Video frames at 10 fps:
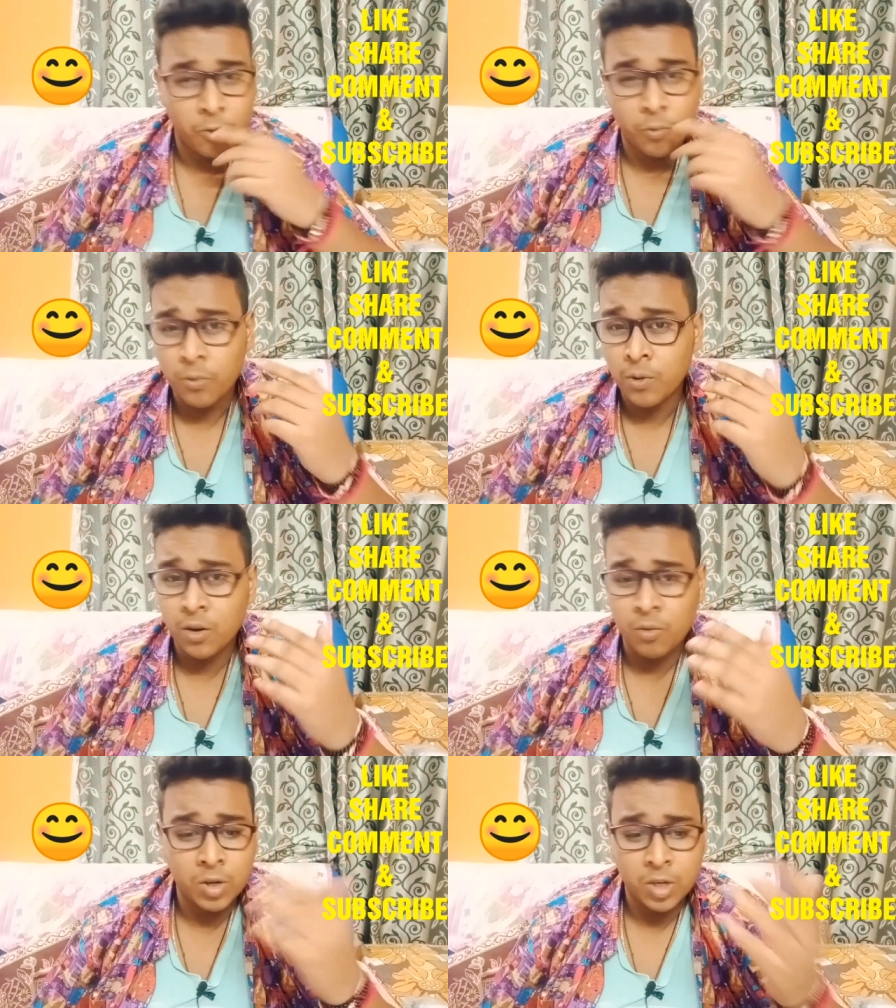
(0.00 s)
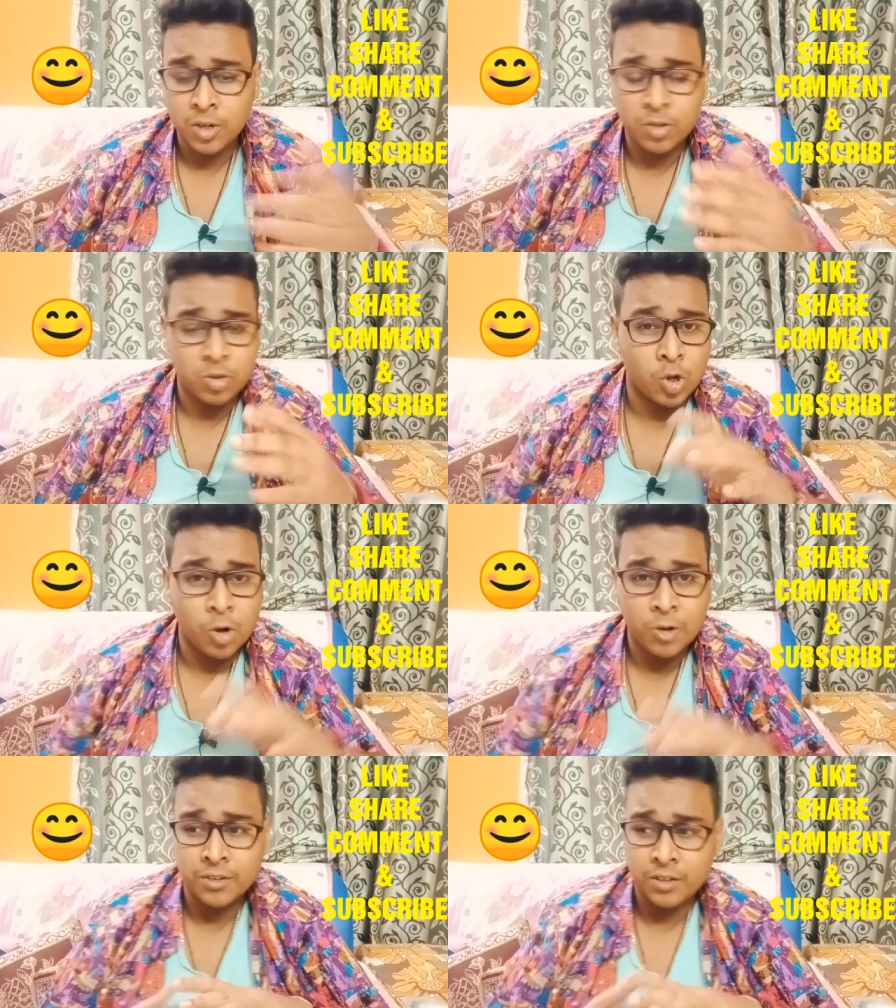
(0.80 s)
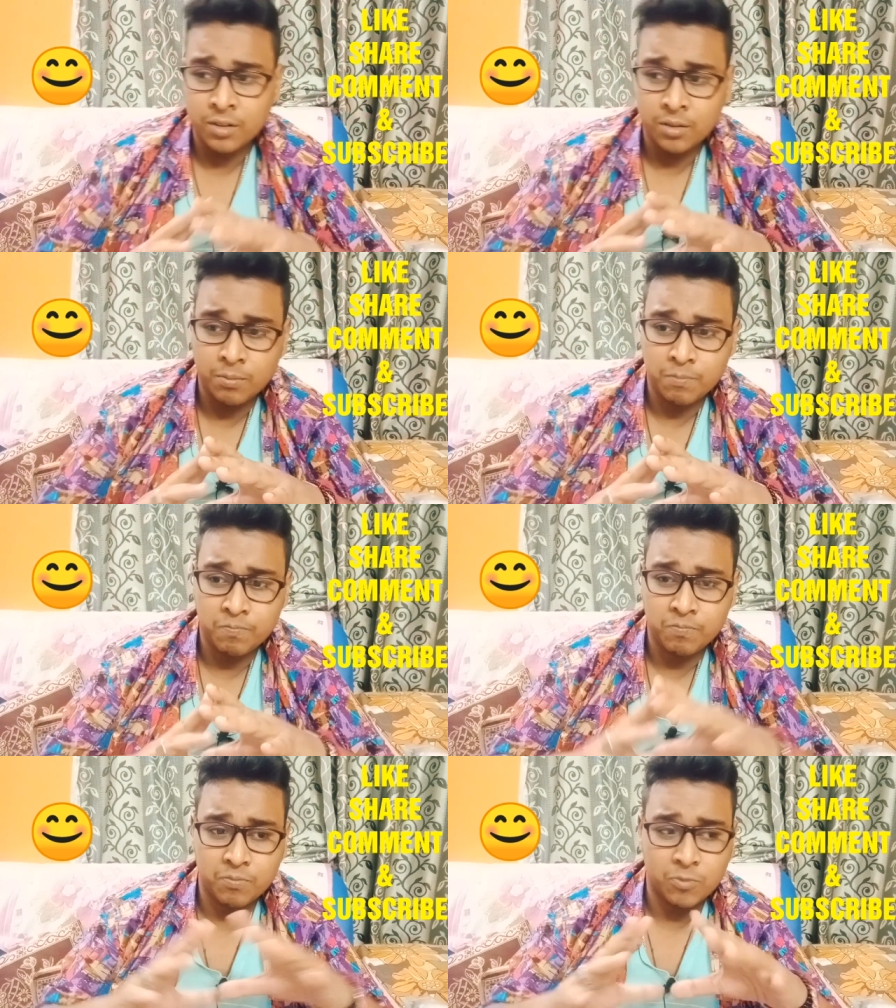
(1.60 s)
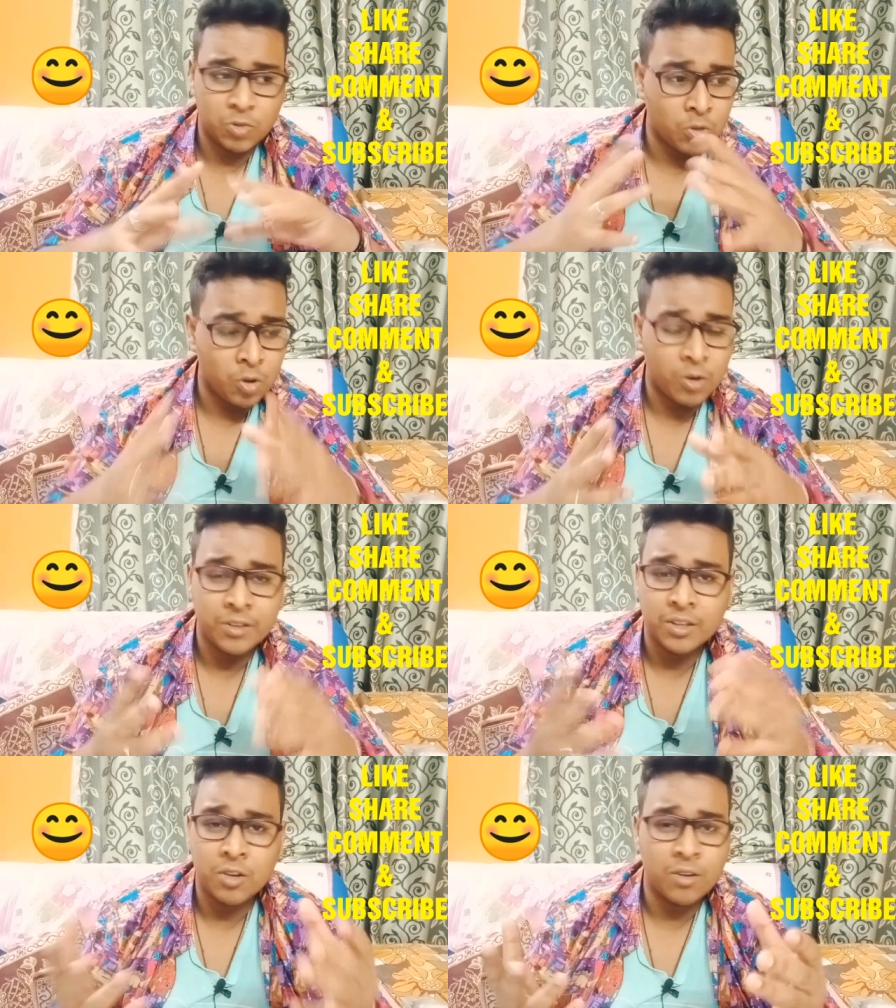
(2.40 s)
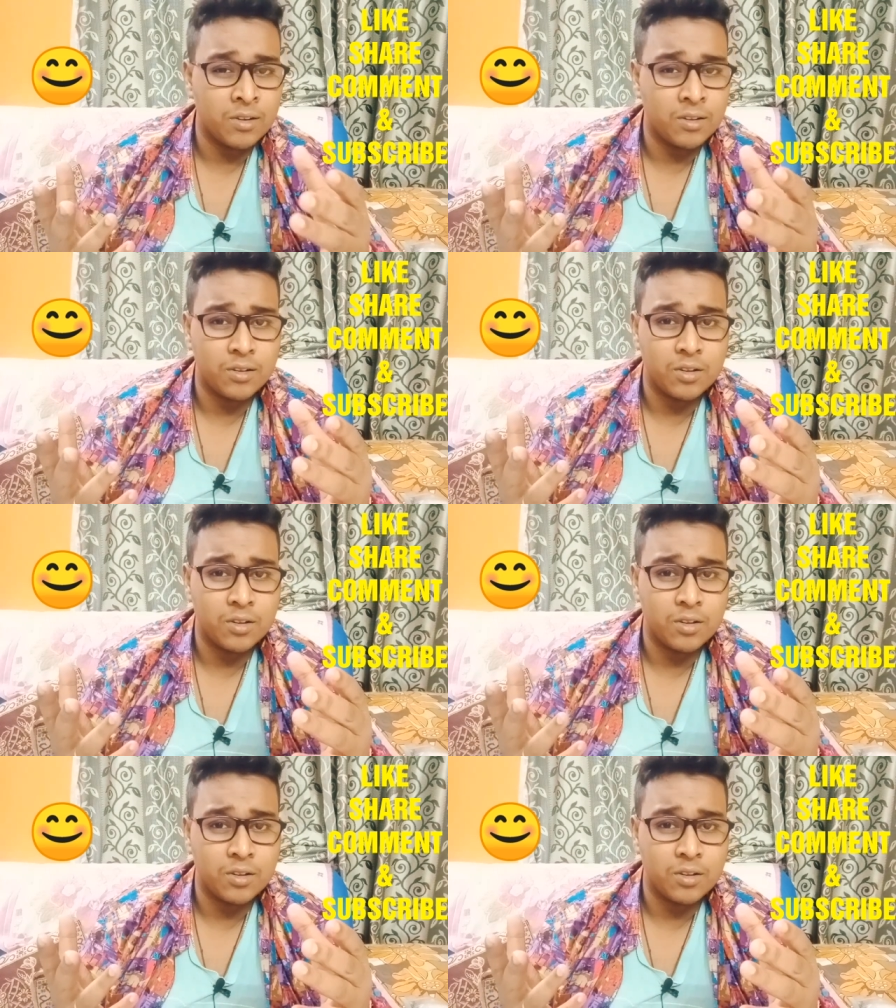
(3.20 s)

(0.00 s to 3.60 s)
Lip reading: What are your thoughts and all?